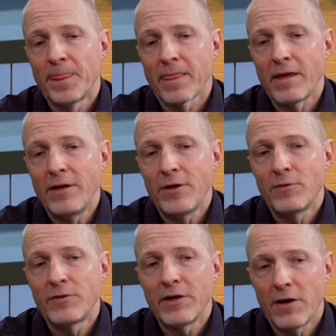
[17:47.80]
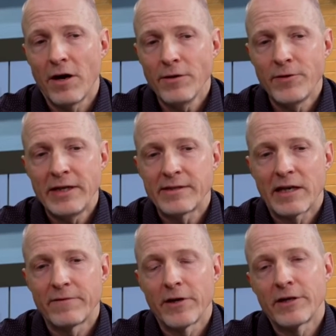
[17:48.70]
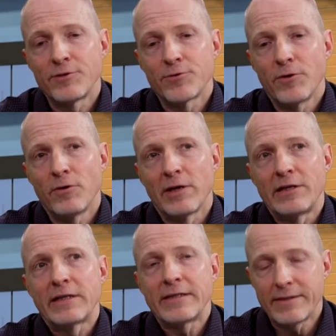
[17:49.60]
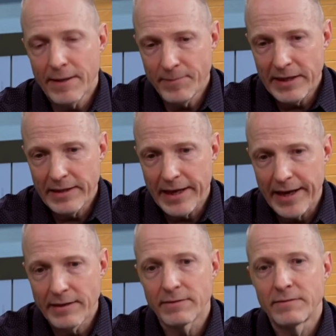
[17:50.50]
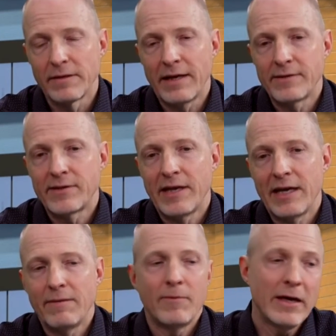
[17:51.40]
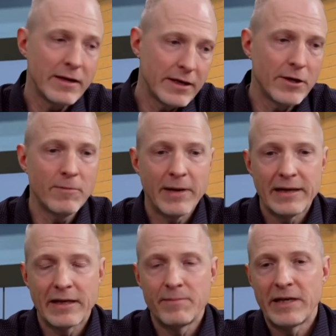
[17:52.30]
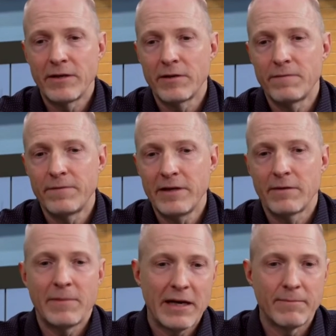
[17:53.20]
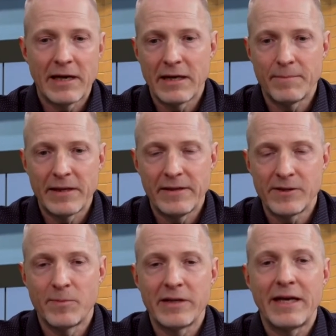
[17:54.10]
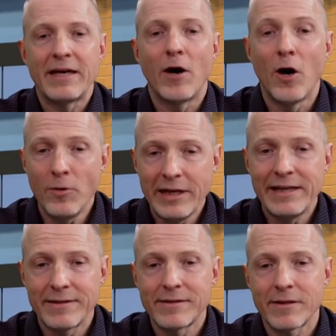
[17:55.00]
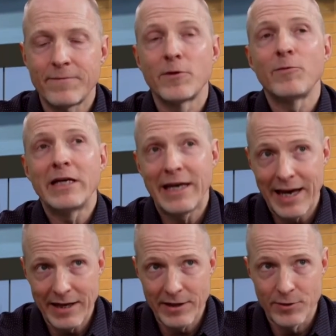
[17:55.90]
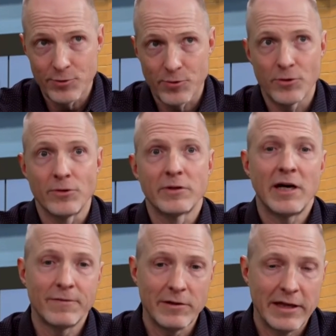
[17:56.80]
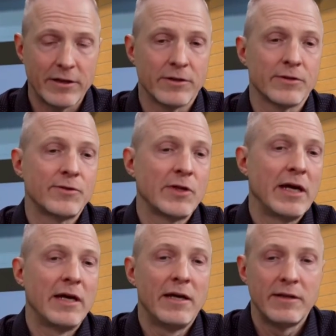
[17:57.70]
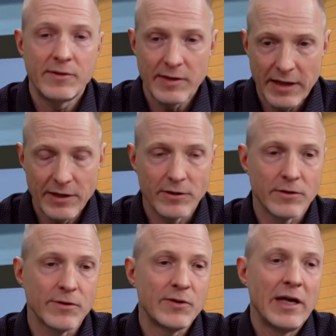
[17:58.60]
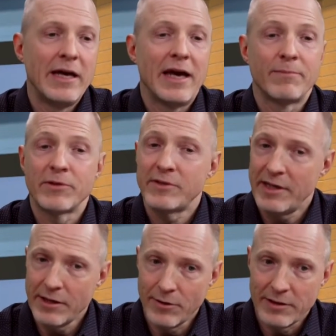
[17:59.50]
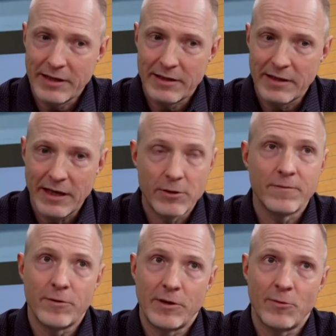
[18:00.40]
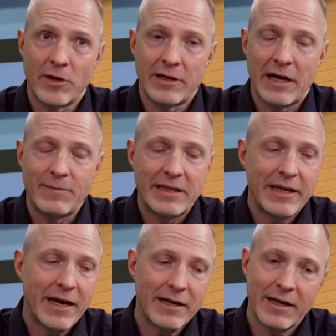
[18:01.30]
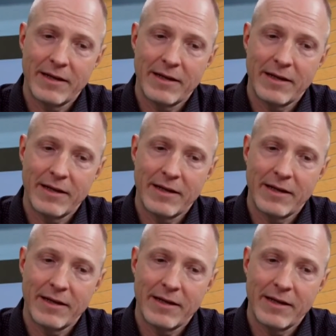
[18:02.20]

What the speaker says: you know, there are things out of our control, and accepting that and saying, well, you know, it might not have been a good fit and might not have been this, but owning the stuff that we can control, cover letters, skills, and particularly the interviewing one. I mean, that